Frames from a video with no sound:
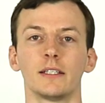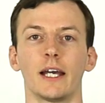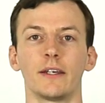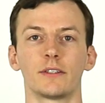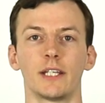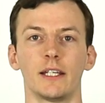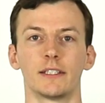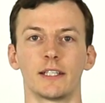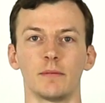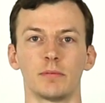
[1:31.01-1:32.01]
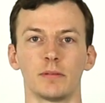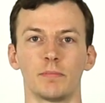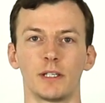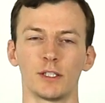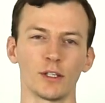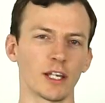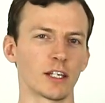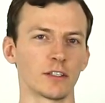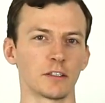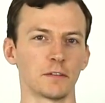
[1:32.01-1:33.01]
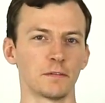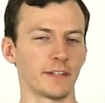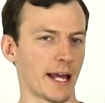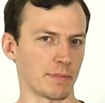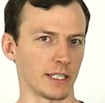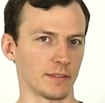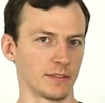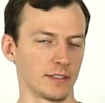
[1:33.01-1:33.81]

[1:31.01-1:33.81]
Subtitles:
Now your tent is up, but it's looking a little flappy.